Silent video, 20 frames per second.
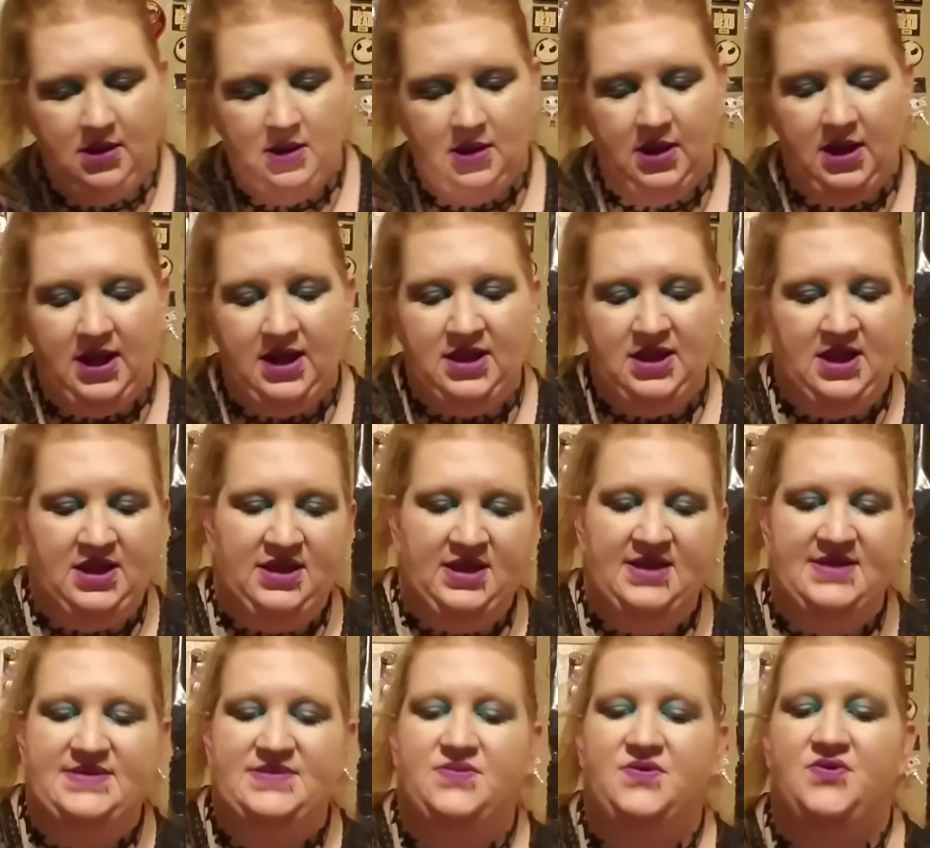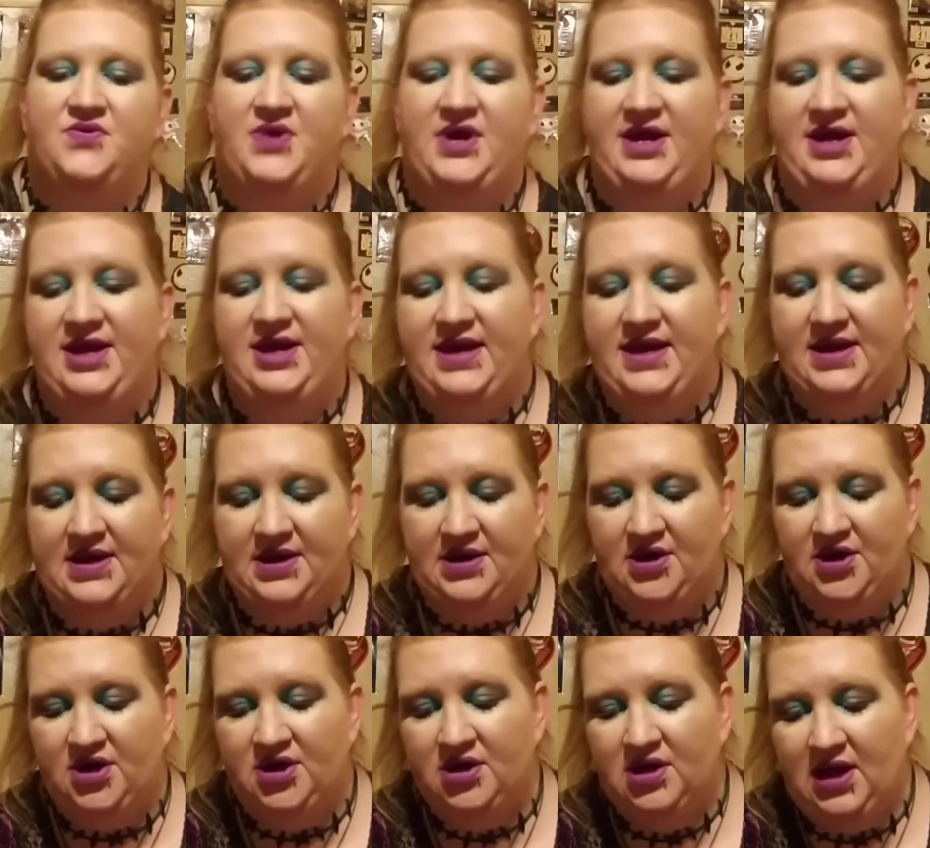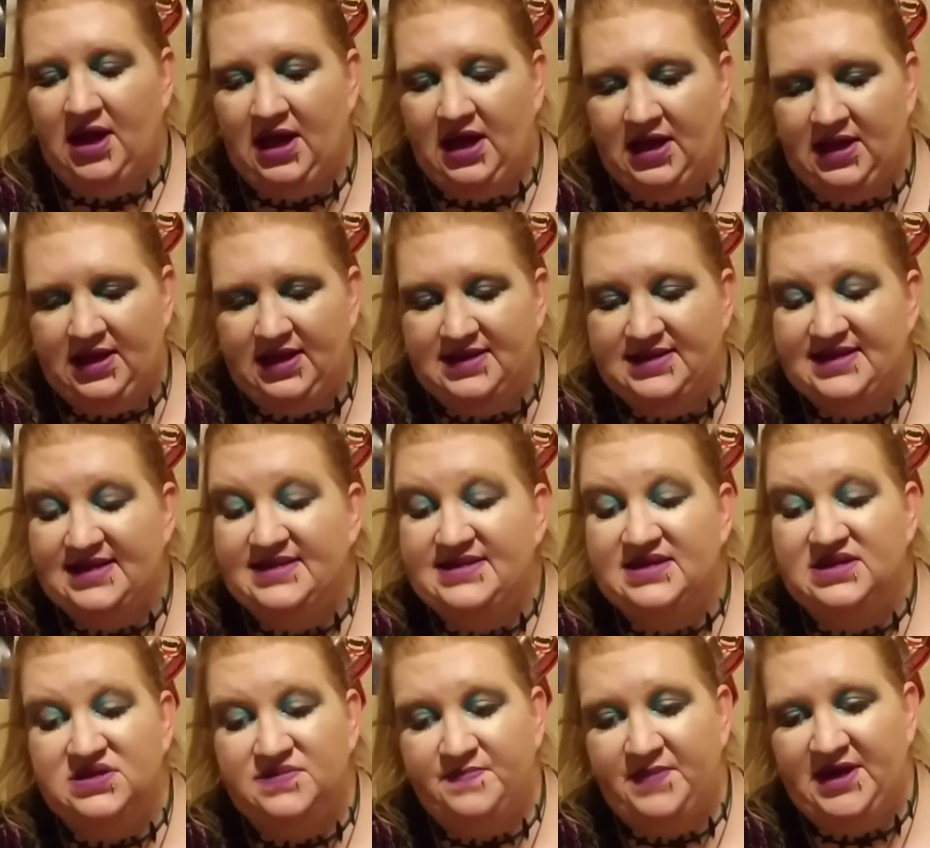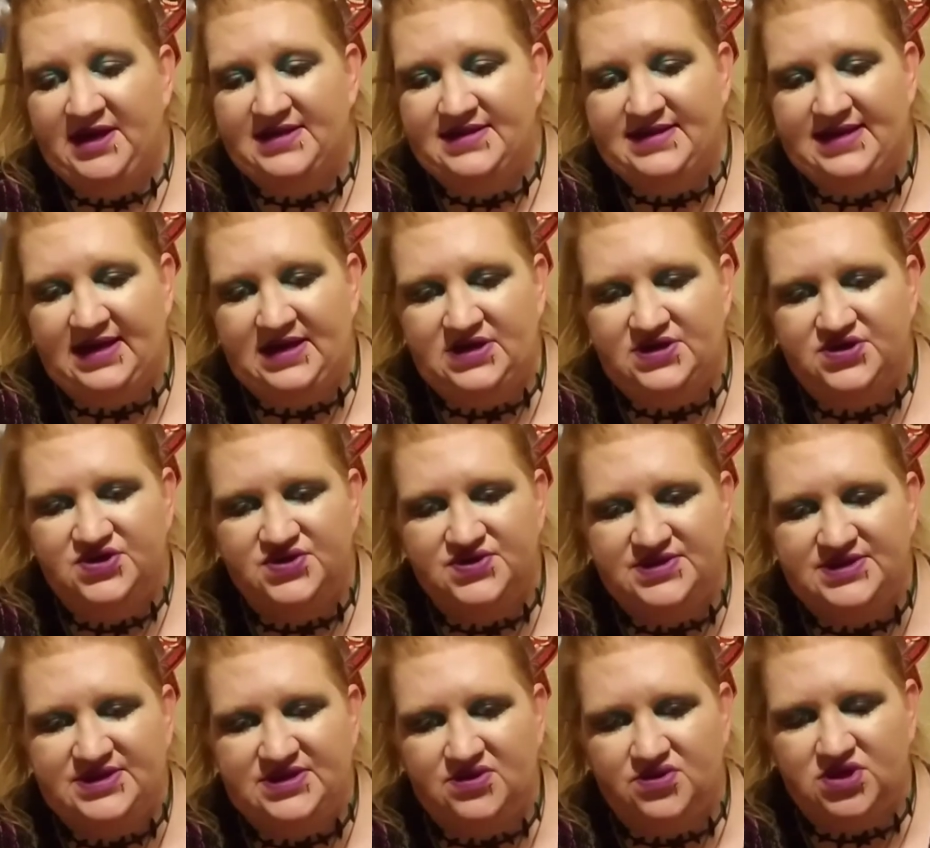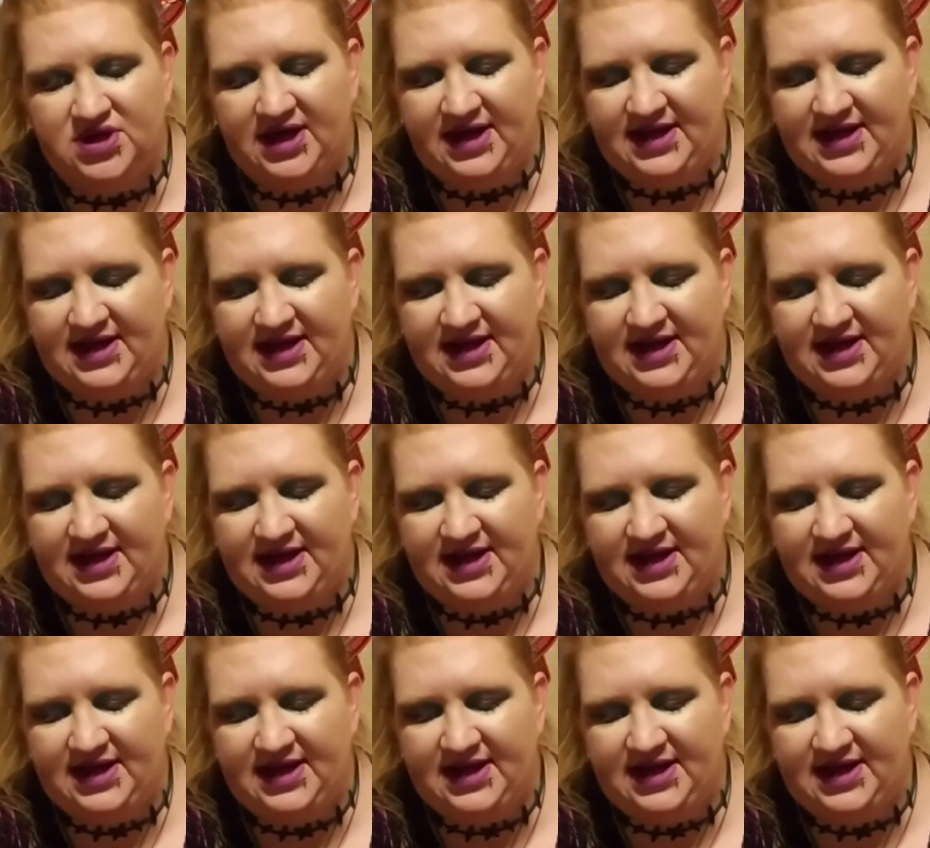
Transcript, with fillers: and then this one right here, uh, it says it's based on a true story,